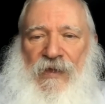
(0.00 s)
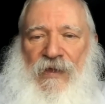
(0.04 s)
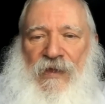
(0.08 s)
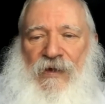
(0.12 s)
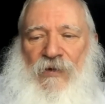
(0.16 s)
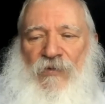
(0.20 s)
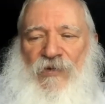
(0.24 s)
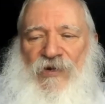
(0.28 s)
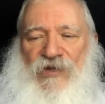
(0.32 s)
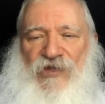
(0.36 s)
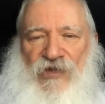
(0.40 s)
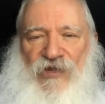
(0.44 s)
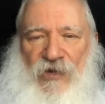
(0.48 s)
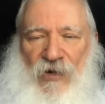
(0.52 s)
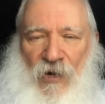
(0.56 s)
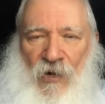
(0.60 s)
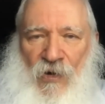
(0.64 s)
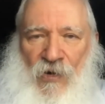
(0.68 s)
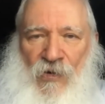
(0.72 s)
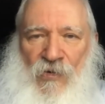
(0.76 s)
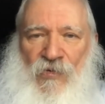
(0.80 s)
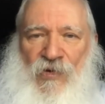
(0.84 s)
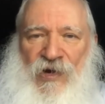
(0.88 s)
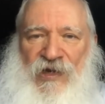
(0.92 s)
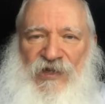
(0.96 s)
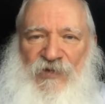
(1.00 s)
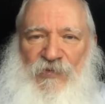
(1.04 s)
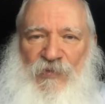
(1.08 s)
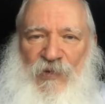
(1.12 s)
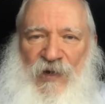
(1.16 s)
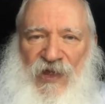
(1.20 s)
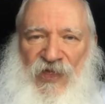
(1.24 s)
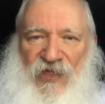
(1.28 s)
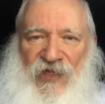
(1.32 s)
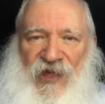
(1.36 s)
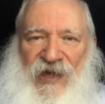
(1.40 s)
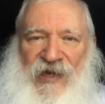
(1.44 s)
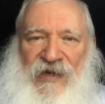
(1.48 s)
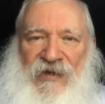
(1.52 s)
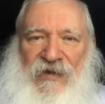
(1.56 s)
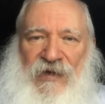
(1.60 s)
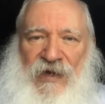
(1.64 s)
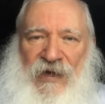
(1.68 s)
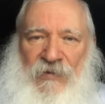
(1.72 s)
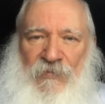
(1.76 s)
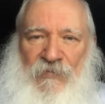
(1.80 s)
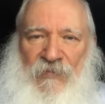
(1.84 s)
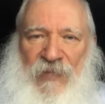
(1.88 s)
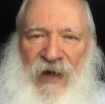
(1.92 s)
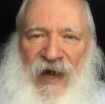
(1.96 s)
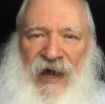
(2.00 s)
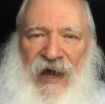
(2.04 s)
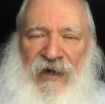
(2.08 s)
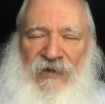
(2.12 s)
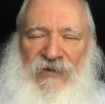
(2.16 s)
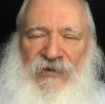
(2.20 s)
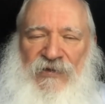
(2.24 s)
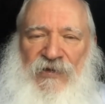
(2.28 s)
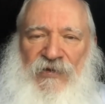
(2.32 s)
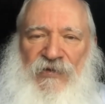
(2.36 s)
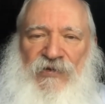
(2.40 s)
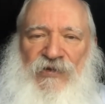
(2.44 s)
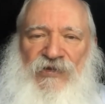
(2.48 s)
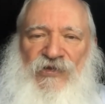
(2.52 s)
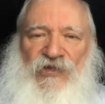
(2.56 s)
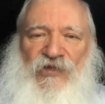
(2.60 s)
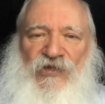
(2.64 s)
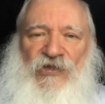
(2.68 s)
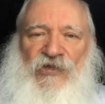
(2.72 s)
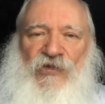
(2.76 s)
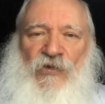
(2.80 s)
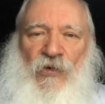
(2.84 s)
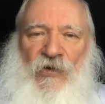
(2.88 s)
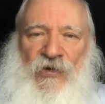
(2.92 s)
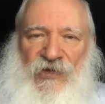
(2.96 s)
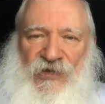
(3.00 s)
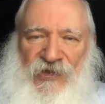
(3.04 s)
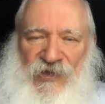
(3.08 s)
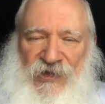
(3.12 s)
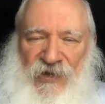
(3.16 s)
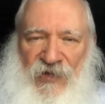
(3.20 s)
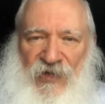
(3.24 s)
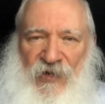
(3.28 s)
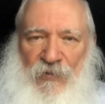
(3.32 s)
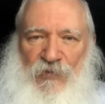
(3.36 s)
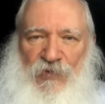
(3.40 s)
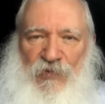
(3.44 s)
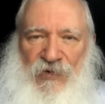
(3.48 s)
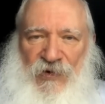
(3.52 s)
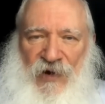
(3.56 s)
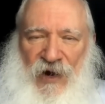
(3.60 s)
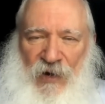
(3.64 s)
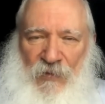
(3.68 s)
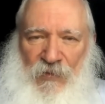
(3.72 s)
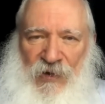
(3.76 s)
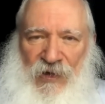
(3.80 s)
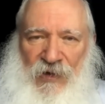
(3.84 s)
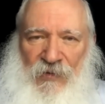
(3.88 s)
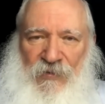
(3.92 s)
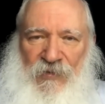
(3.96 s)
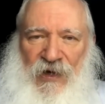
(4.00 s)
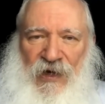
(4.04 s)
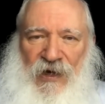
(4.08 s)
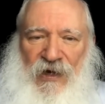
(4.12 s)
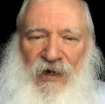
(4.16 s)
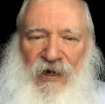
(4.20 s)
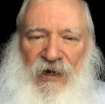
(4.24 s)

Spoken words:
We should always be thinking back to the source of the problem,